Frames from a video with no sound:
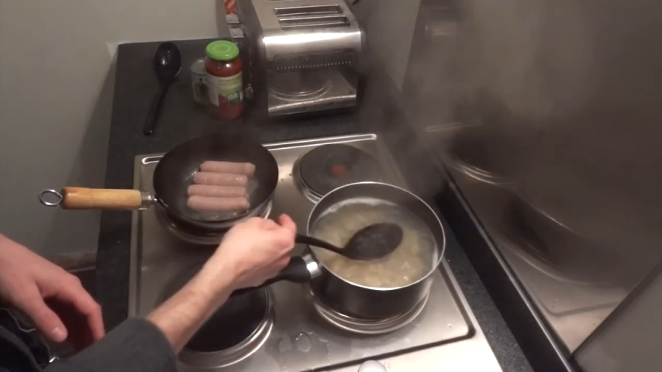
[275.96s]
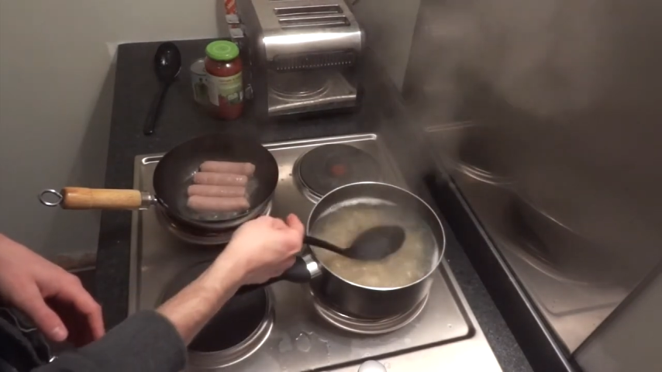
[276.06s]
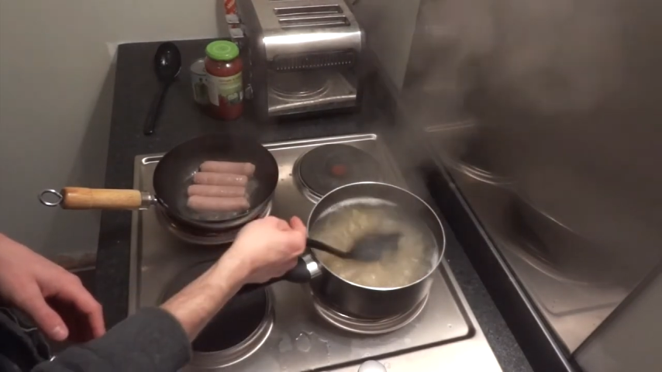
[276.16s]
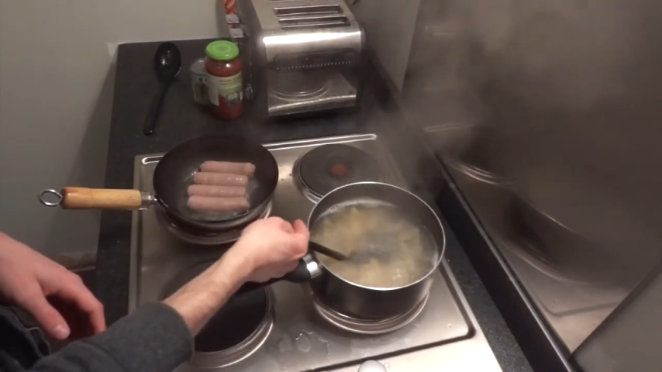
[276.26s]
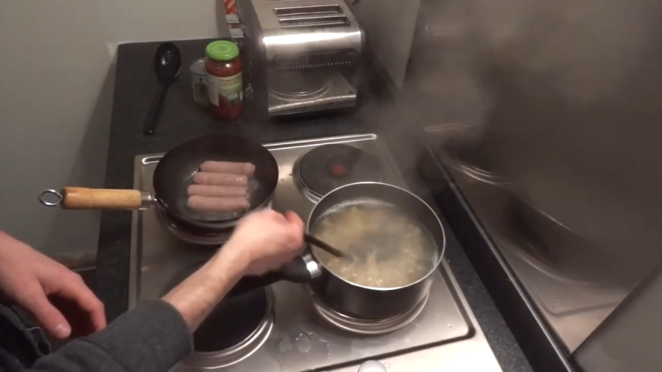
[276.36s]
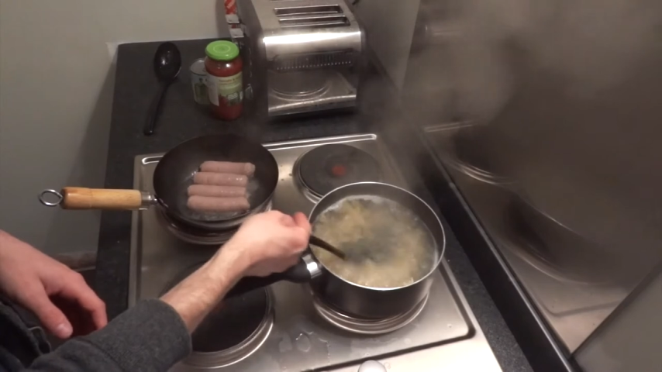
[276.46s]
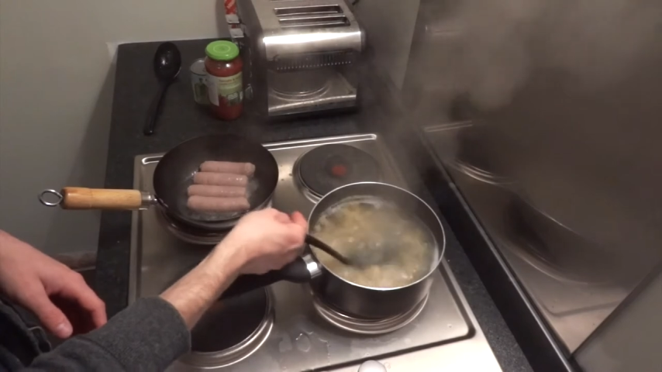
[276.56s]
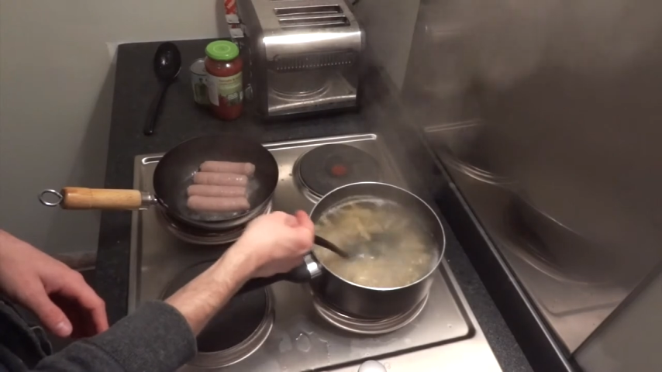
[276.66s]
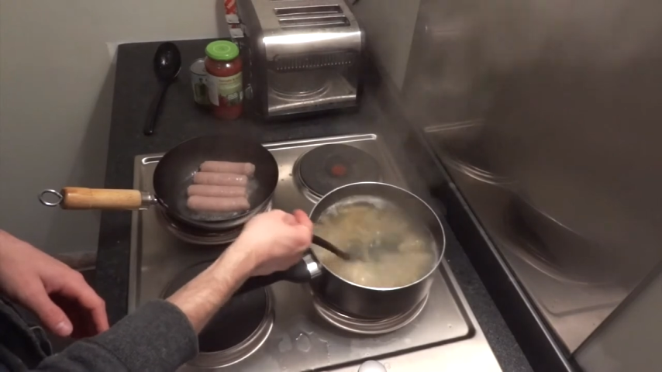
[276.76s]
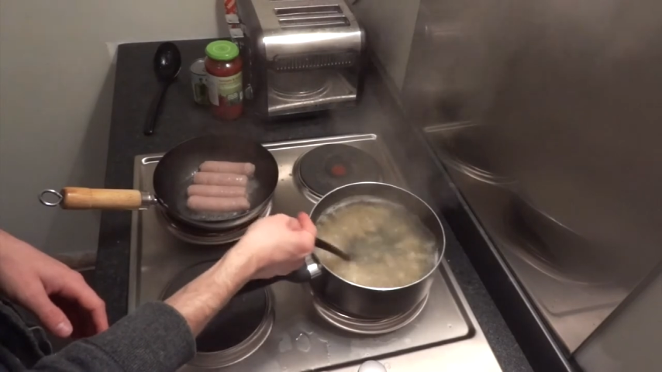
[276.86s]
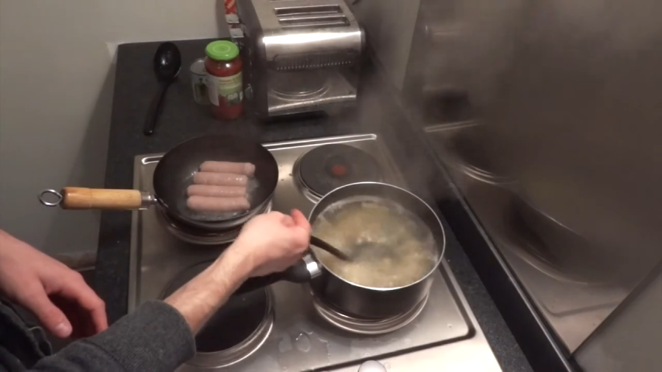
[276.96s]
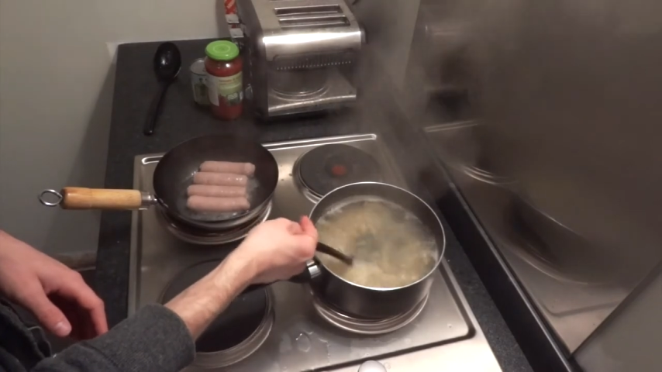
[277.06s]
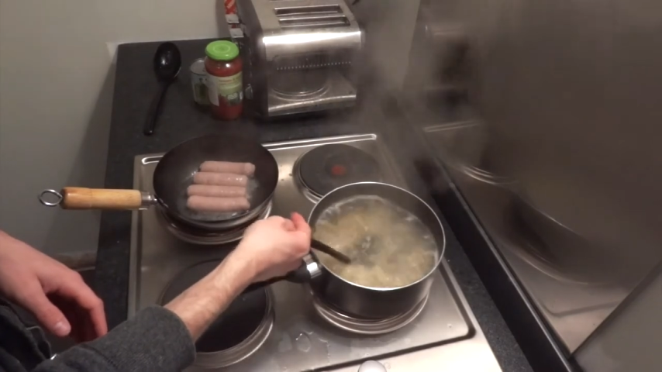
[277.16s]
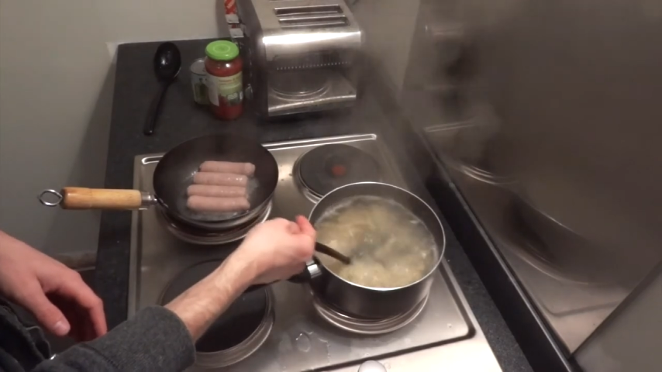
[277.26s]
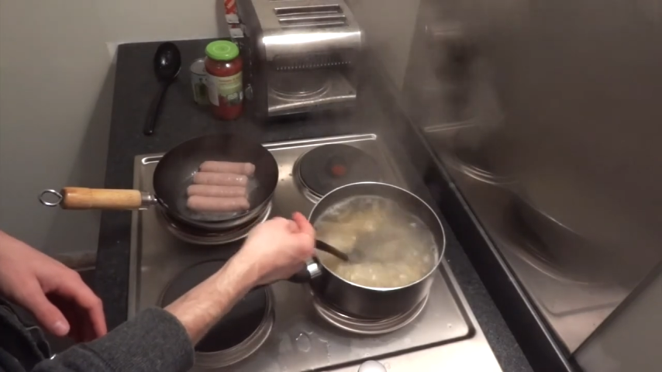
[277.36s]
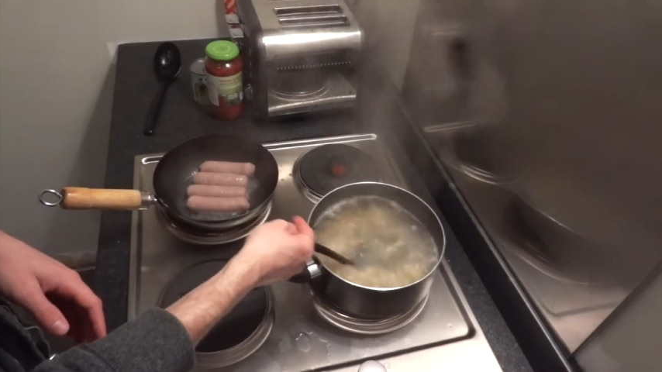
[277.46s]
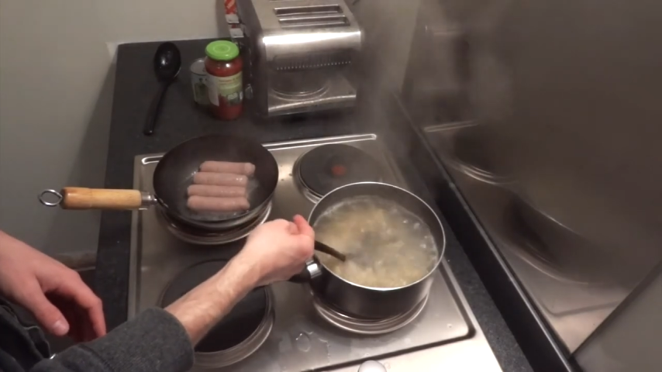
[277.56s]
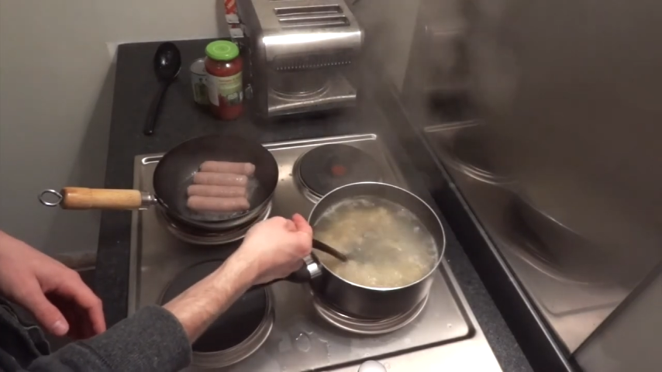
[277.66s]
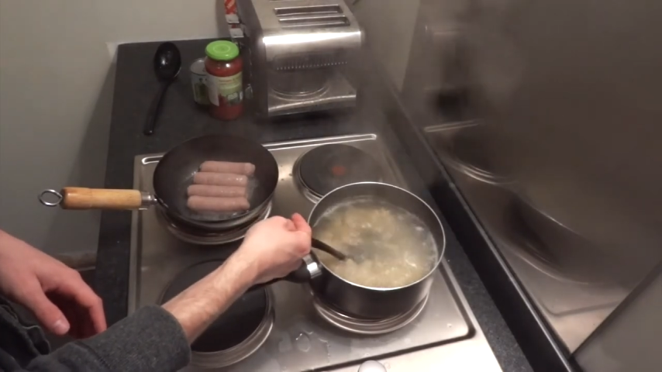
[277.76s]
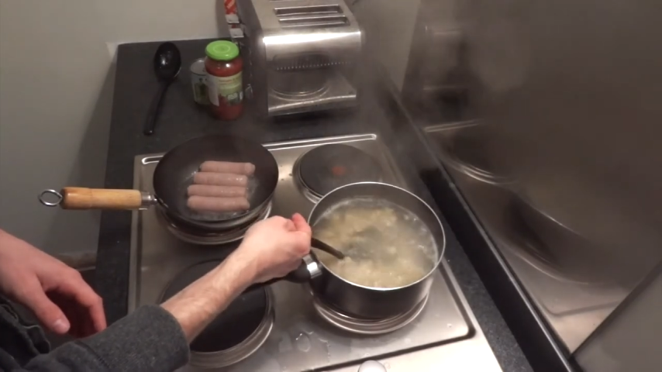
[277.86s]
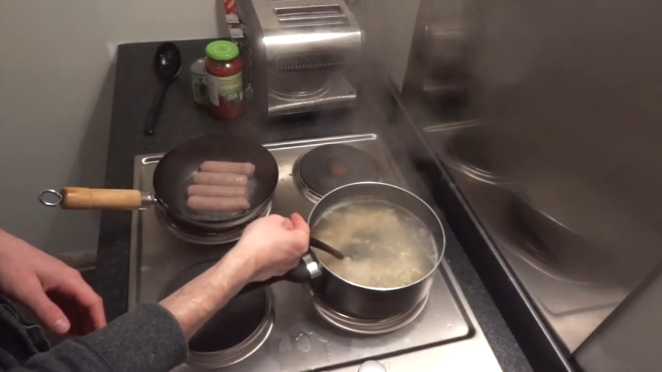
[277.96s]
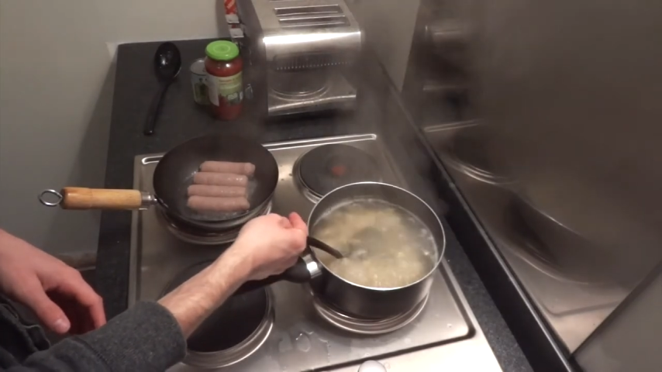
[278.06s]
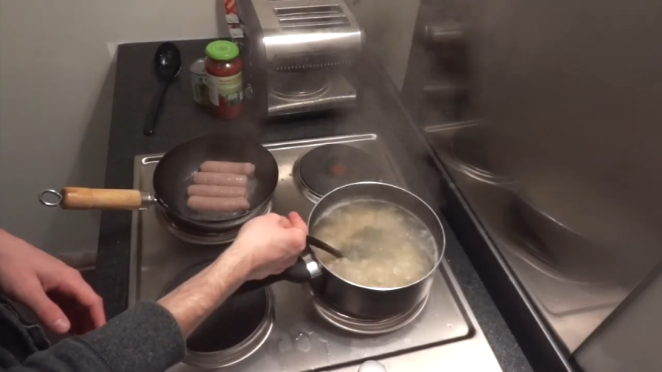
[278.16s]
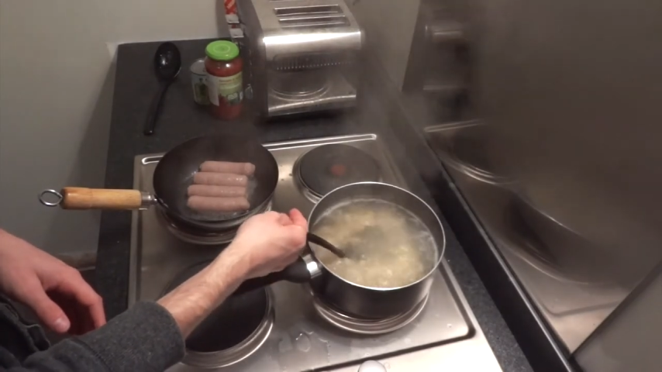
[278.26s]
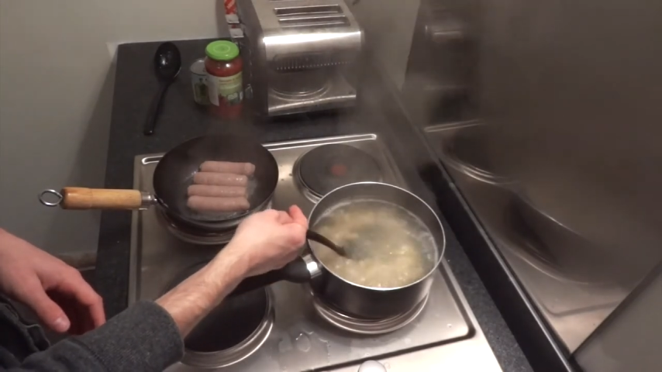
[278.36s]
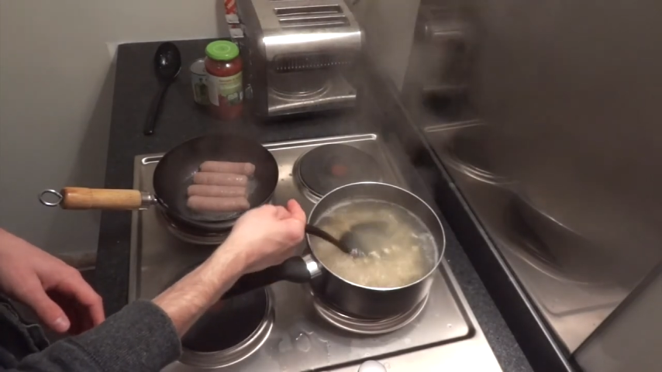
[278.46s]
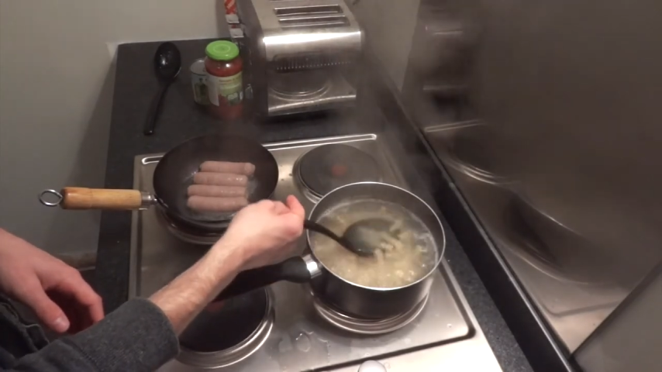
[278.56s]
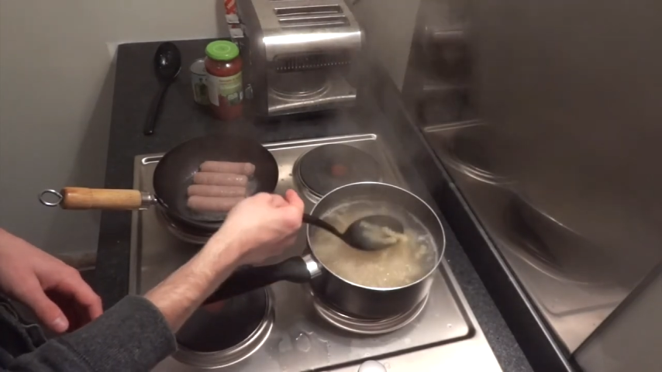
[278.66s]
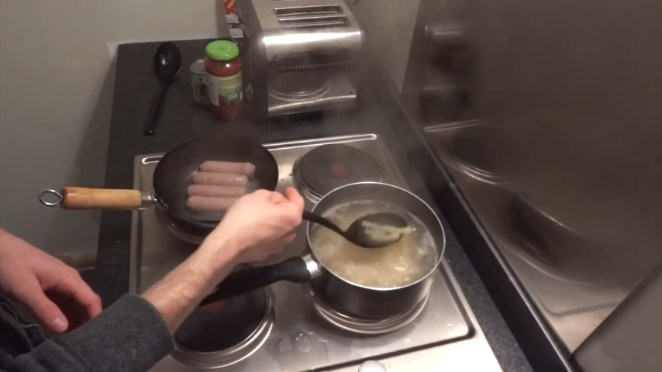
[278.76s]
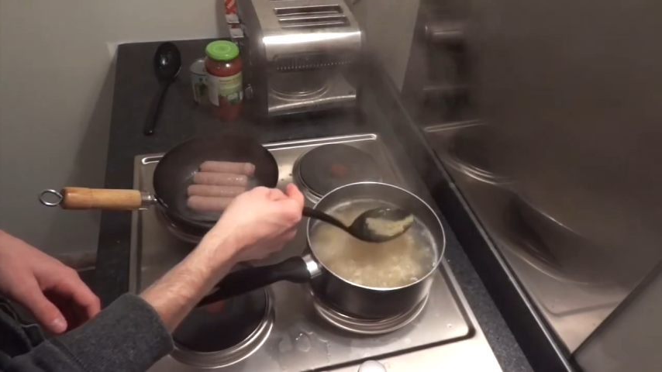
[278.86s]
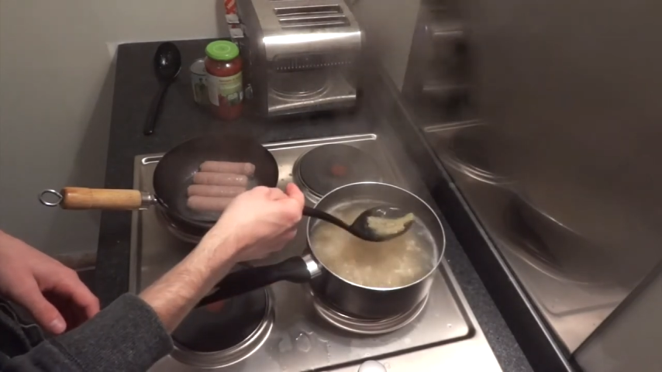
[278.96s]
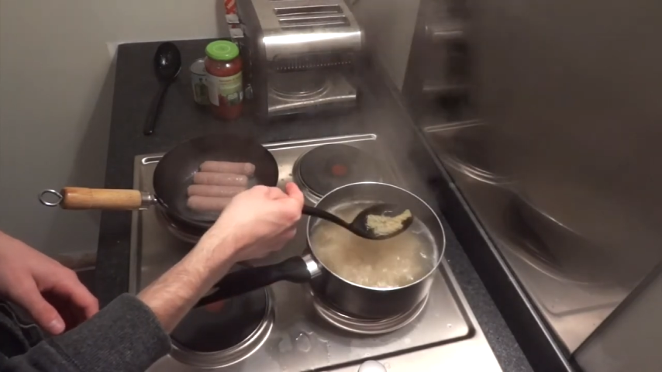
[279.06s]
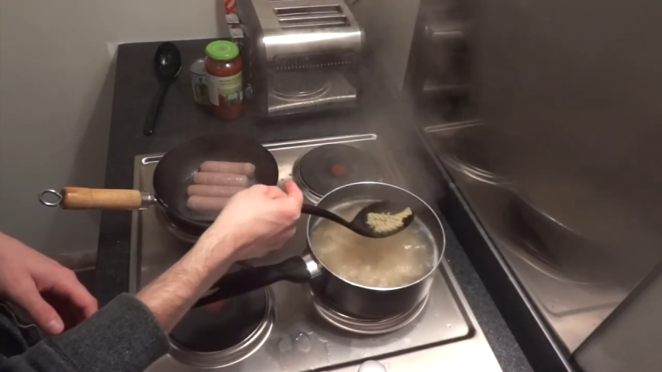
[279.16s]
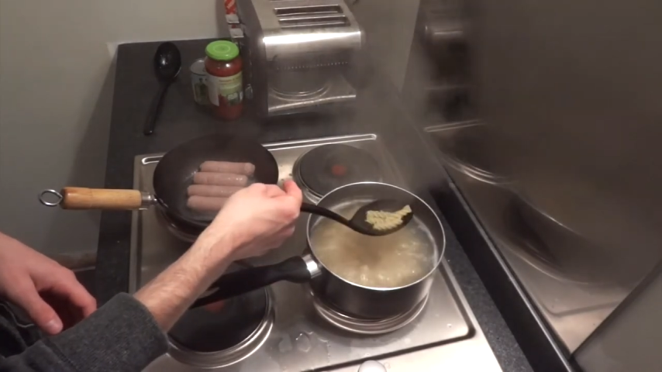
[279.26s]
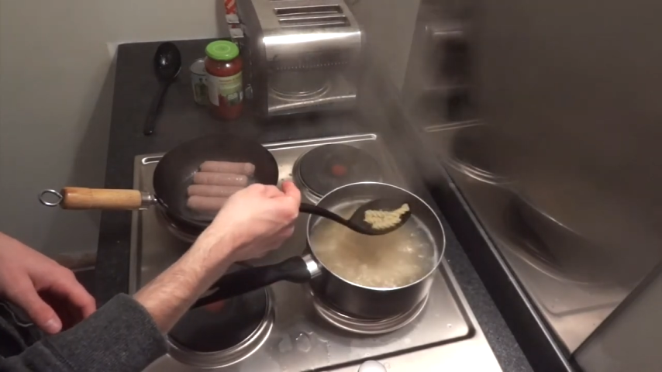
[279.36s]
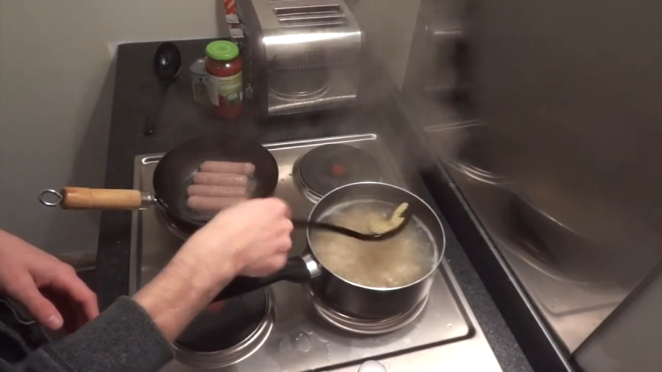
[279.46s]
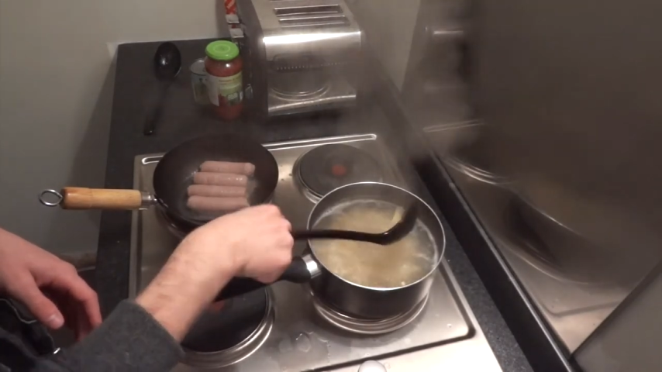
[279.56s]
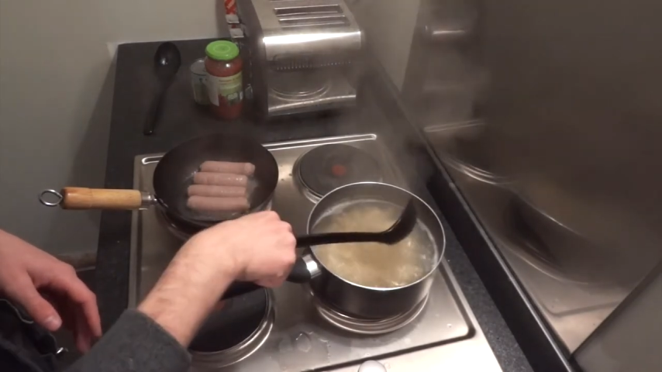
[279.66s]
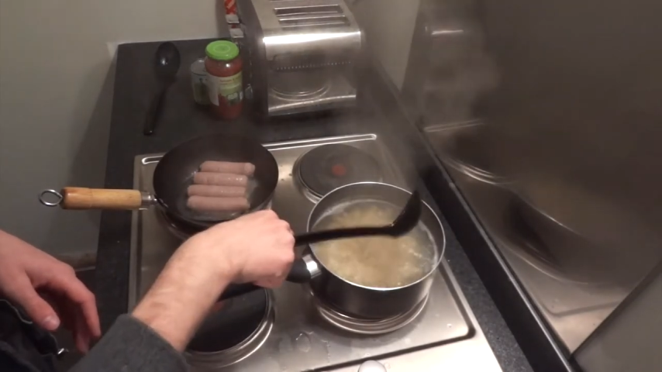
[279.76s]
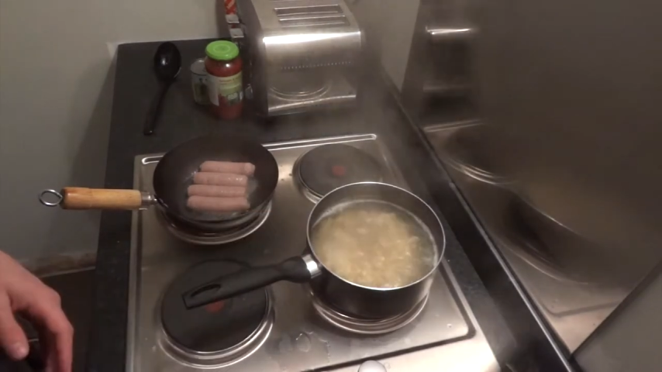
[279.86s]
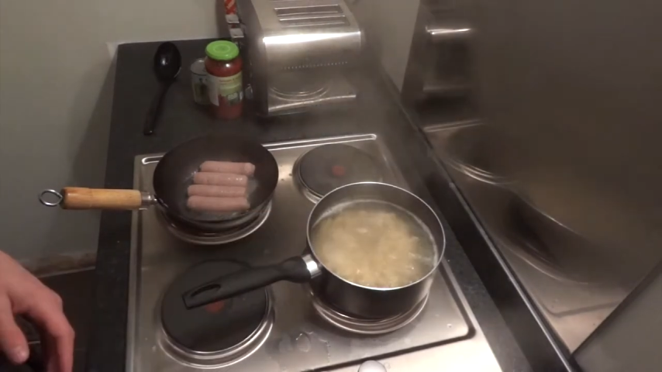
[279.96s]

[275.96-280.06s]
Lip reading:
(no speaker visible)